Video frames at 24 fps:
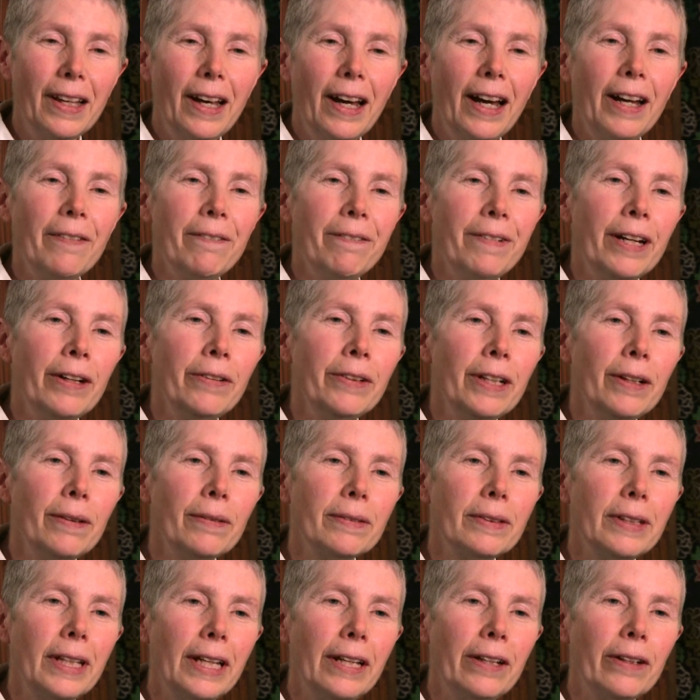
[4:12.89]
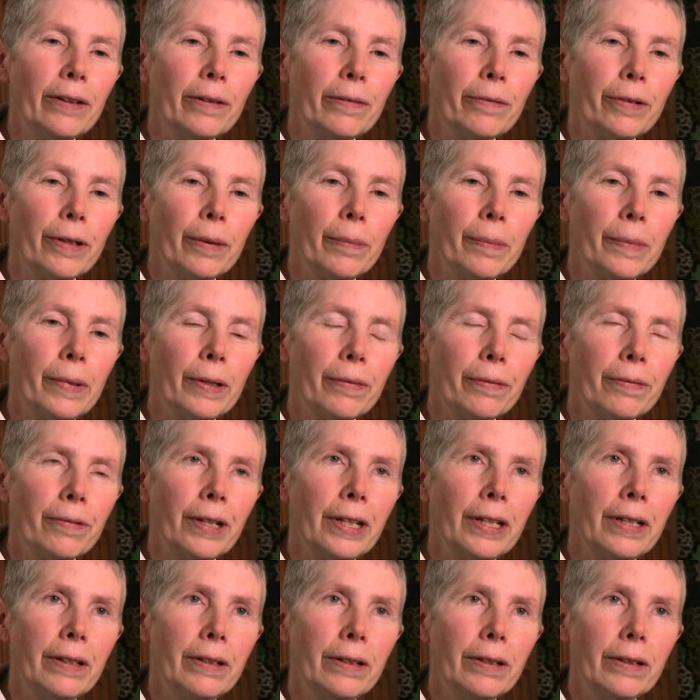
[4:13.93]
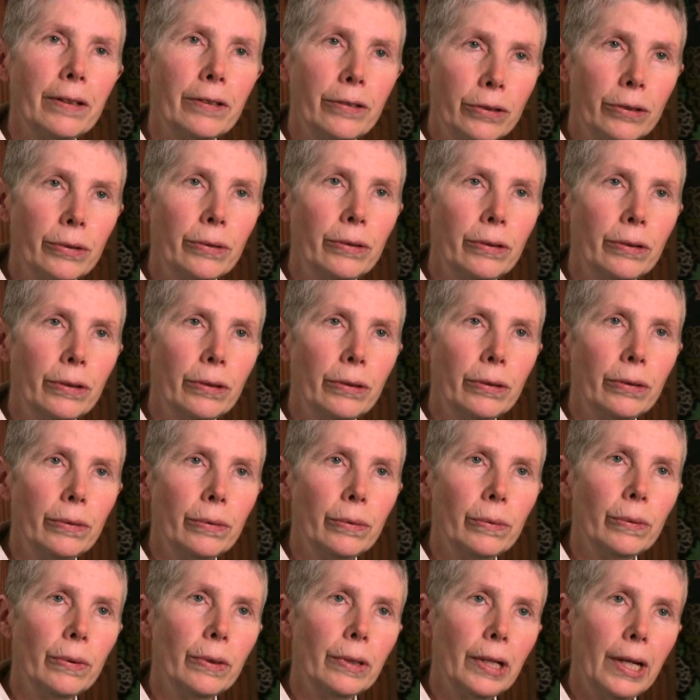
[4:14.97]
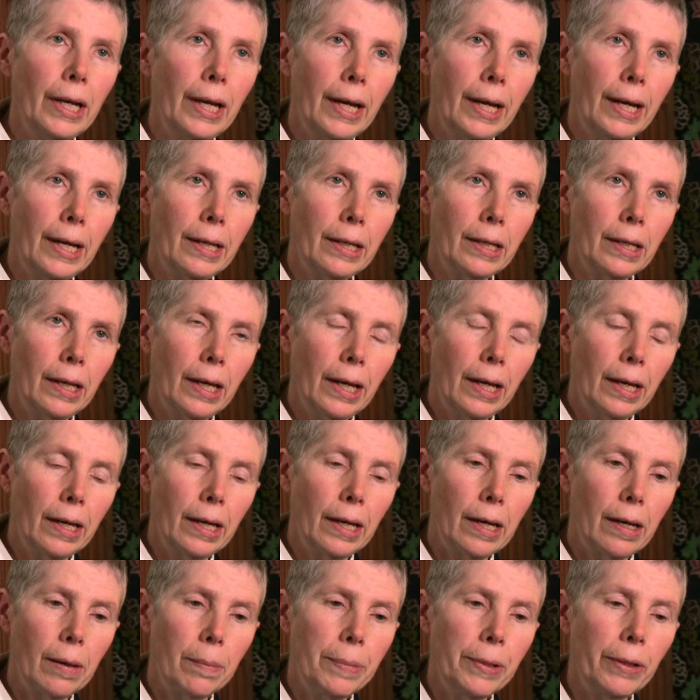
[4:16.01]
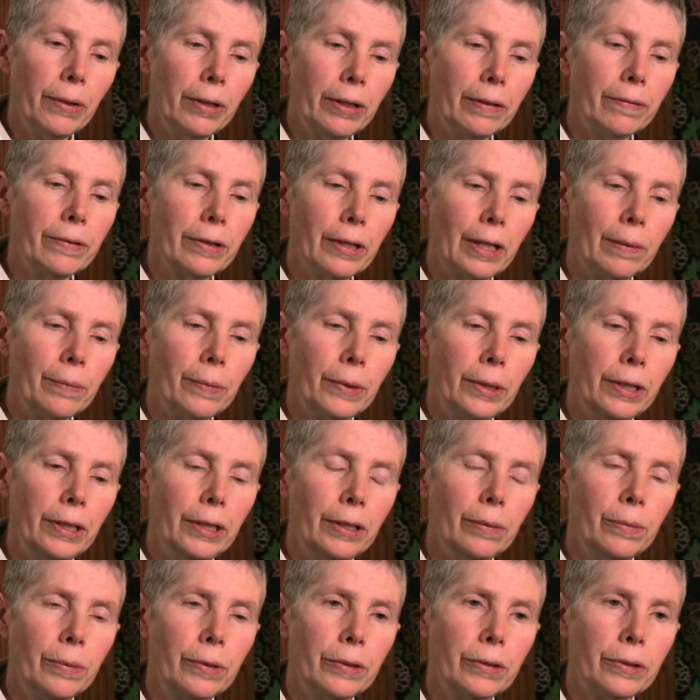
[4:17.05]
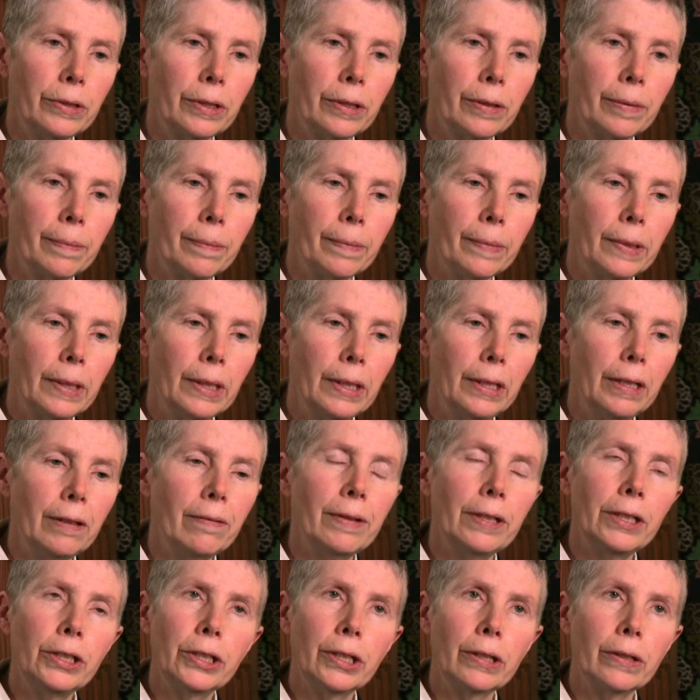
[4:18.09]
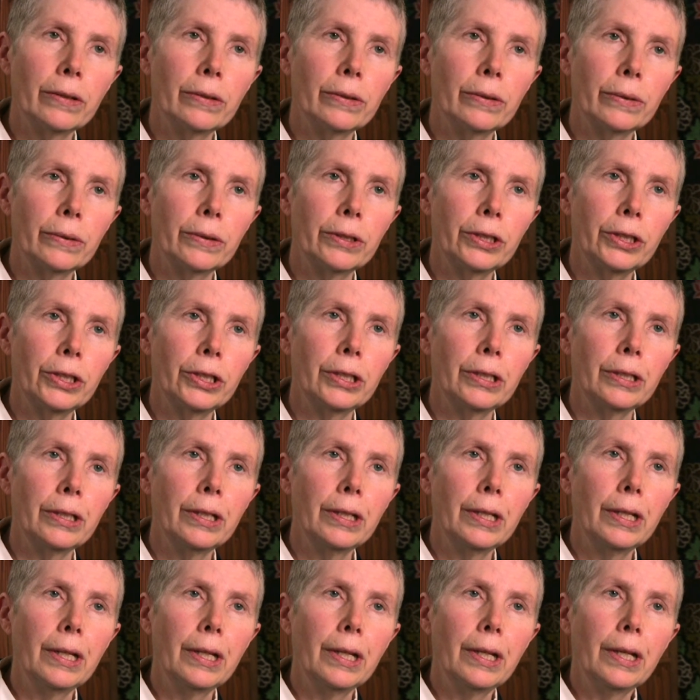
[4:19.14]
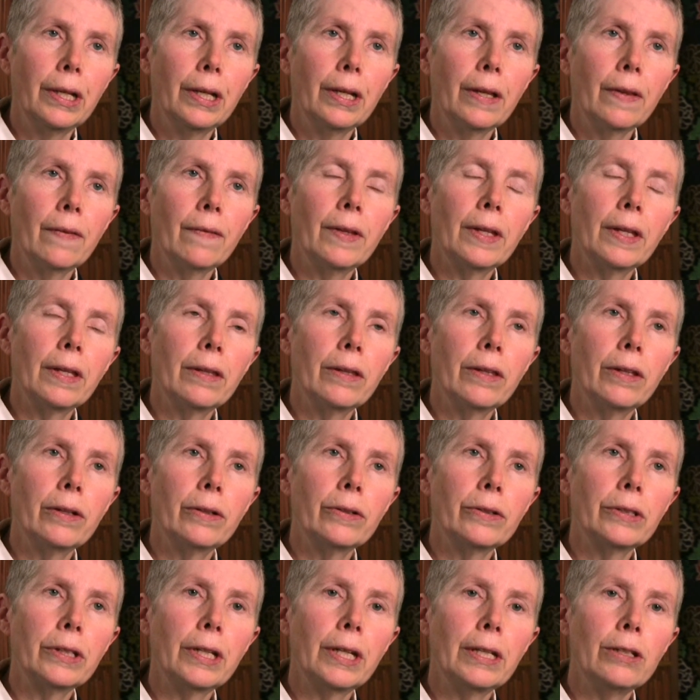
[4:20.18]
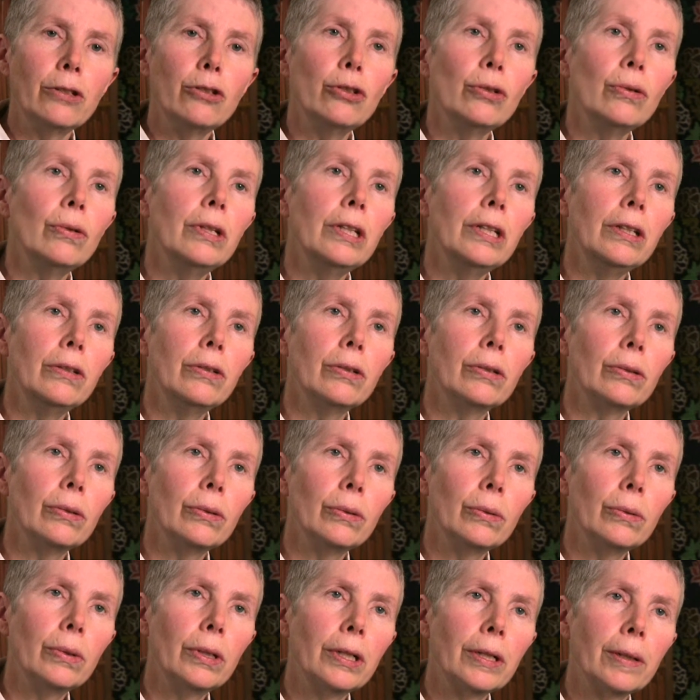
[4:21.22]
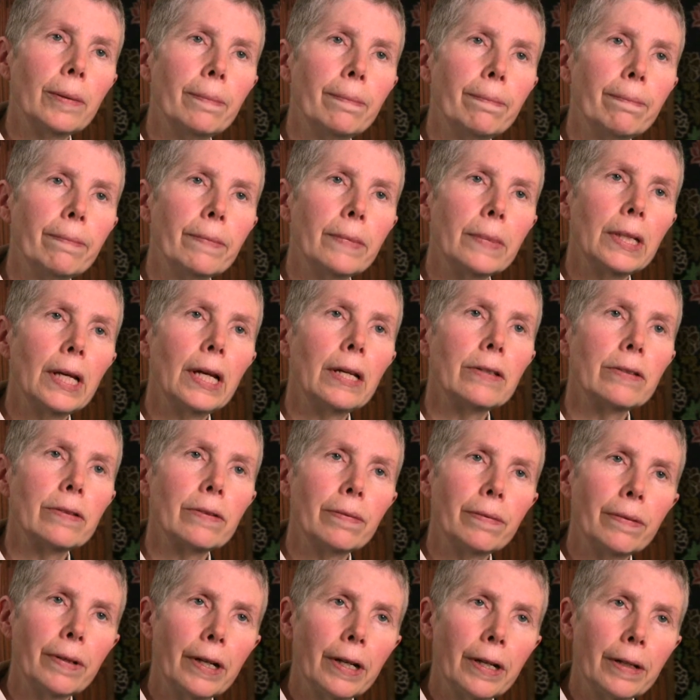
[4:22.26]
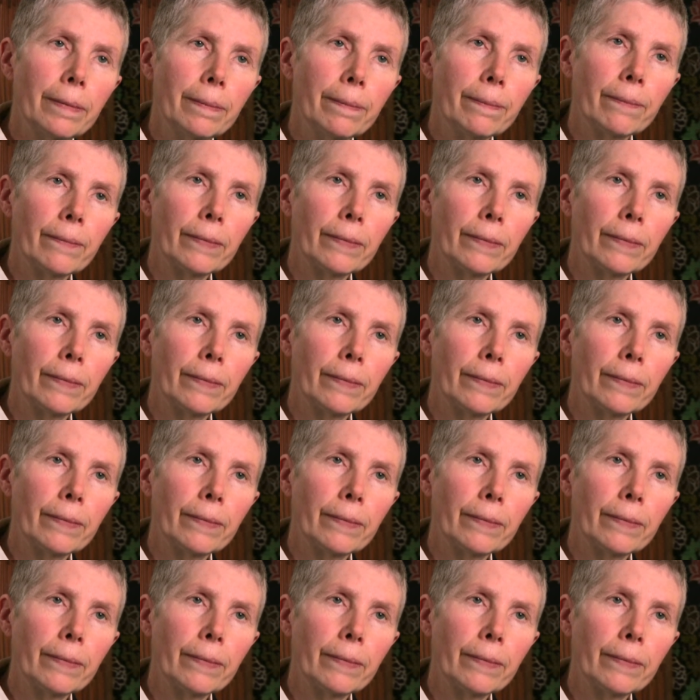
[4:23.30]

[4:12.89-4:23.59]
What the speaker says: I found out later from a friend, a student who had a period of time when he was evangelical Christian, that there's a duty to testify